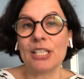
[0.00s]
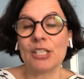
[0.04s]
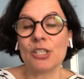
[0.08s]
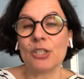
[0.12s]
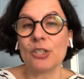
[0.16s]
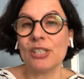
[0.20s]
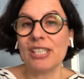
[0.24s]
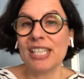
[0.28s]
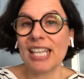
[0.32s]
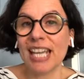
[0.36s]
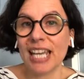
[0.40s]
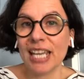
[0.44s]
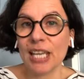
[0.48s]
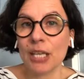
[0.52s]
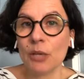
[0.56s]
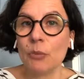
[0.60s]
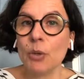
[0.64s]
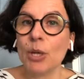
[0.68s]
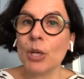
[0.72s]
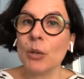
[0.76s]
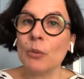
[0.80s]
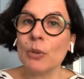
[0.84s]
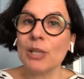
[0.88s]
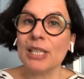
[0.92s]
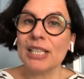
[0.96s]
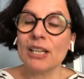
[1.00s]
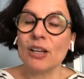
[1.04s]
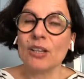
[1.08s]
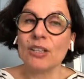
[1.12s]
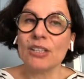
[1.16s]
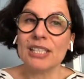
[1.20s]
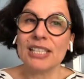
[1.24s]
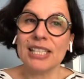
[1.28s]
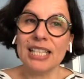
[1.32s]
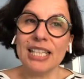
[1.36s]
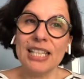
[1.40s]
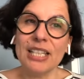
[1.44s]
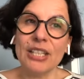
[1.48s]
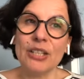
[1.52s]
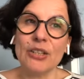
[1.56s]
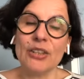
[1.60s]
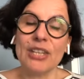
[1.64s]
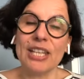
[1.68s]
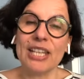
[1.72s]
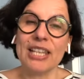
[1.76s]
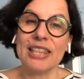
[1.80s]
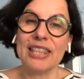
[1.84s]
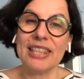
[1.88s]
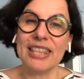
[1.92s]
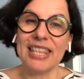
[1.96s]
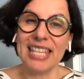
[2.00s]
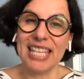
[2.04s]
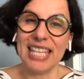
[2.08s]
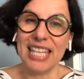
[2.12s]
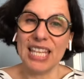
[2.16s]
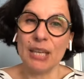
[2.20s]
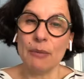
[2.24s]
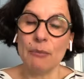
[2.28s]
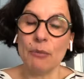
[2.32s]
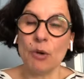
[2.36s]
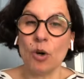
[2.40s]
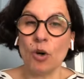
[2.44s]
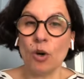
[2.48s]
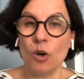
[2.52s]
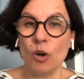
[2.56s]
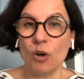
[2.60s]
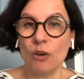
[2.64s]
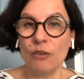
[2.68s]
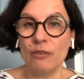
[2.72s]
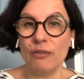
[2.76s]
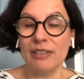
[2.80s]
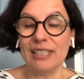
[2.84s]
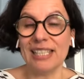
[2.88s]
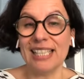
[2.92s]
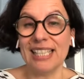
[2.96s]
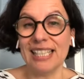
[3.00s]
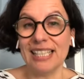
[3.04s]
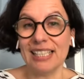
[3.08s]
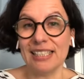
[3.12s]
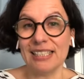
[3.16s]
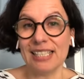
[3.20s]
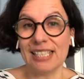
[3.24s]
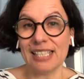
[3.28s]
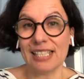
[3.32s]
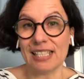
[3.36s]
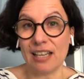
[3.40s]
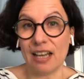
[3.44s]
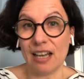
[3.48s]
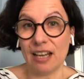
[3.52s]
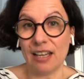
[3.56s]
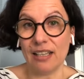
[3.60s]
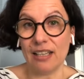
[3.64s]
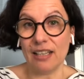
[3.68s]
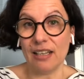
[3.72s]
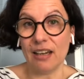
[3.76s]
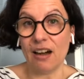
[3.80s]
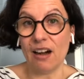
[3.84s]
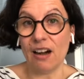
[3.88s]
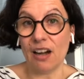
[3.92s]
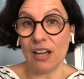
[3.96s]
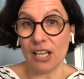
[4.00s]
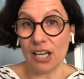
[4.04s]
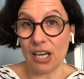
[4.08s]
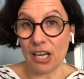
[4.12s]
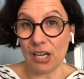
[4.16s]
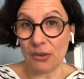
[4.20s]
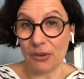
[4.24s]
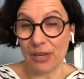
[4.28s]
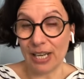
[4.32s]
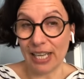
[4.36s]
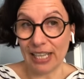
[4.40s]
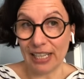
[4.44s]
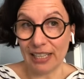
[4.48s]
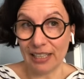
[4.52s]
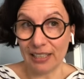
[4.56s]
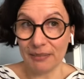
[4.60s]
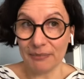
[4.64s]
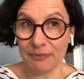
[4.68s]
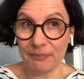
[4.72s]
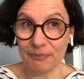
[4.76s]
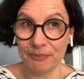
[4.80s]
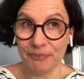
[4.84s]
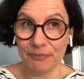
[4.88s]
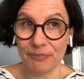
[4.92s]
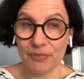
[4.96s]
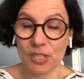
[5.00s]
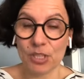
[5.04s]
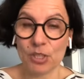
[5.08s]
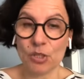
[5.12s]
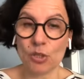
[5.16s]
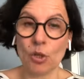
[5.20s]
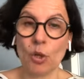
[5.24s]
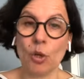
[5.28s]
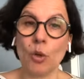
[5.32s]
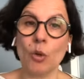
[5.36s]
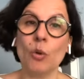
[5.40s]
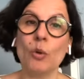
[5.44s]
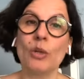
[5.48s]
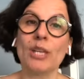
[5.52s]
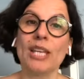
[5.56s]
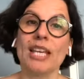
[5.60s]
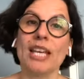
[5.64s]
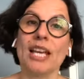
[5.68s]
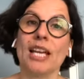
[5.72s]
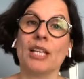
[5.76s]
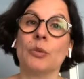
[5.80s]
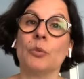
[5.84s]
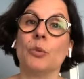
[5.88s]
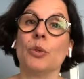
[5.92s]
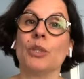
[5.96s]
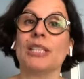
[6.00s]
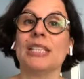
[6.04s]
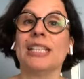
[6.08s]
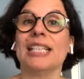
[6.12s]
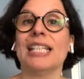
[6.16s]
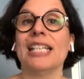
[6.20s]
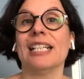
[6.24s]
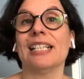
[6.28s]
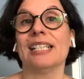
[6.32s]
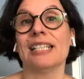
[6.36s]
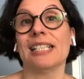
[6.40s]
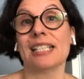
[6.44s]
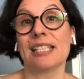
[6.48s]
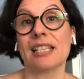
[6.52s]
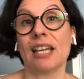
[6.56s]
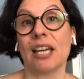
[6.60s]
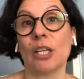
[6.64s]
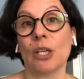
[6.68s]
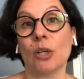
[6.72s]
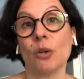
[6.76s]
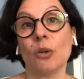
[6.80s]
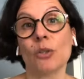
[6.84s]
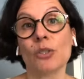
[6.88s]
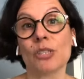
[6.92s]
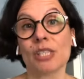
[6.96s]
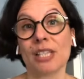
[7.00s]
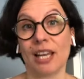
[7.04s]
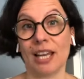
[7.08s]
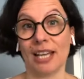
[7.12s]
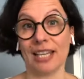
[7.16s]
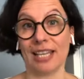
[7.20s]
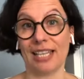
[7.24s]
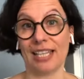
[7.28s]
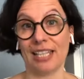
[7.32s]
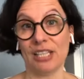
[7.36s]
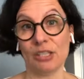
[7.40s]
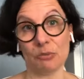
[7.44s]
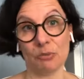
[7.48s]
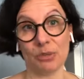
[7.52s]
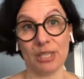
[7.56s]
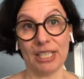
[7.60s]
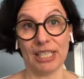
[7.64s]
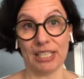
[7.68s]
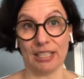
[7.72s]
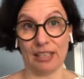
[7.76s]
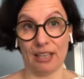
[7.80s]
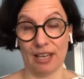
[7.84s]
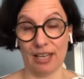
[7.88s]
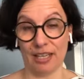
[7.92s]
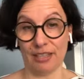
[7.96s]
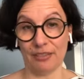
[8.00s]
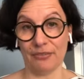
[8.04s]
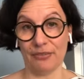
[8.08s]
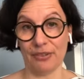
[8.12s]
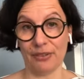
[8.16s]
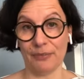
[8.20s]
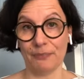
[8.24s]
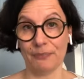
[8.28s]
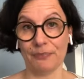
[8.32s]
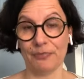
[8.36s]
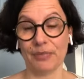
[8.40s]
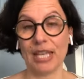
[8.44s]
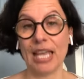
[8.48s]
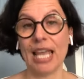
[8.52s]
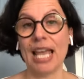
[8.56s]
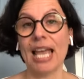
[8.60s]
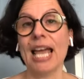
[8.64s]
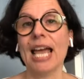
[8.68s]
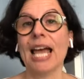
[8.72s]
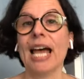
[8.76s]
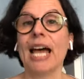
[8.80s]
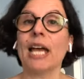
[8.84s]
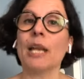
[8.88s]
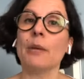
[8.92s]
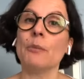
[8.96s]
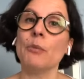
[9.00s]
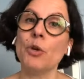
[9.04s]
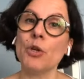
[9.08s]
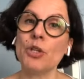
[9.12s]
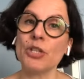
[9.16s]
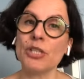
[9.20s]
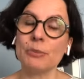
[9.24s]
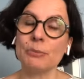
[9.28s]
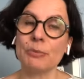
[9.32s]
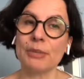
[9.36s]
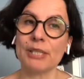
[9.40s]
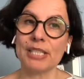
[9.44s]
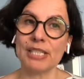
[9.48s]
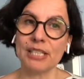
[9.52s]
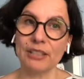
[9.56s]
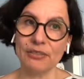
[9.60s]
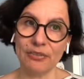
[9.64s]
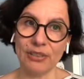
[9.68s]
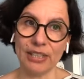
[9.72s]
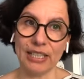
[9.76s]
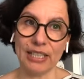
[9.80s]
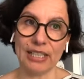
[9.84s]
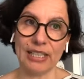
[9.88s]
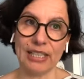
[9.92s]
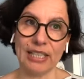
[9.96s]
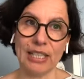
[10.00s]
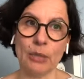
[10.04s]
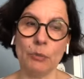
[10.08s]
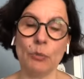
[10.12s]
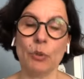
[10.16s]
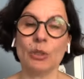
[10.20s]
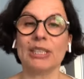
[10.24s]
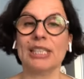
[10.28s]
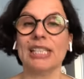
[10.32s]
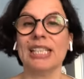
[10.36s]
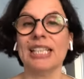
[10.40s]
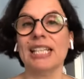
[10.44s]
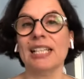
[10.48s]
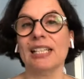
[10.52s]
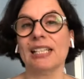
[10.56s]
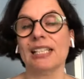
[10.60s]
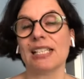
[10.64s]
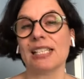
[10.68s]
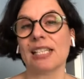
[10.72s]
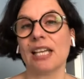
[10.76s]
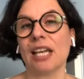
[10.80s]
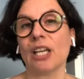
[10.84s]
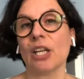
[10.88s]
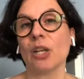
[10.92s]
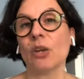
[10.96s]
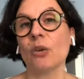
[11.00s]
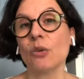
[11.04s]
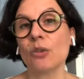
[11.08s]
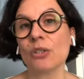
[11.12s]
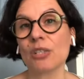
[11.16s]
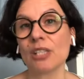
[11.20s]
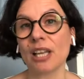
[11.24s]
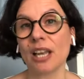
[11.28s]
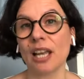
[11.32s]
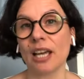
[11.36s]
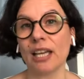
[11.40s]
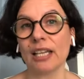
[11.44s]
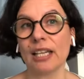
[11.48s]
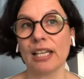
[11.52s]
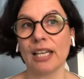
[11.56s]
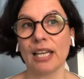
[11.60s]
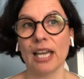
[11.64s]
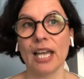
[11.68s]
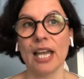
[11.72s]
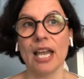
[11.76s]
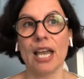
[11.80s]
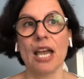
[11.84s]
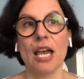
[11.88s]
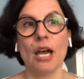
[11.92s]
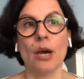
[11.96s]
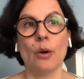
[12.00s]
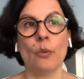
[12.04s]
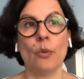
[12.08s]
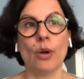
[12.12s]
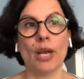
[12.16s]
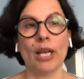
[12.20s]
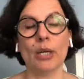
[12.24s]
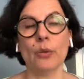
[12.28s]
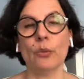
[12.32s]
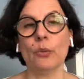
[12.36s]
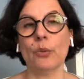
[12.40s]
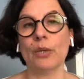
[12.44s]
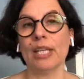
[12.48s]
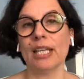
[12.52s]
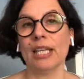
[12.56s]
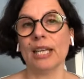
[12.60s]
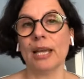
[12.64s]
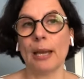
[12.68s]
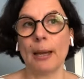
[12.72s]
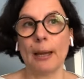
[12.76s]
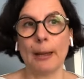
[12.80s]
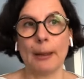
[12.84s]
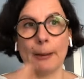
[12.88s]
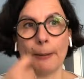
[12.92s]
Today we will continue the theme of legal design IRL, so looking at what legal design looks like in real life. And more specifically, what legal design looks like when we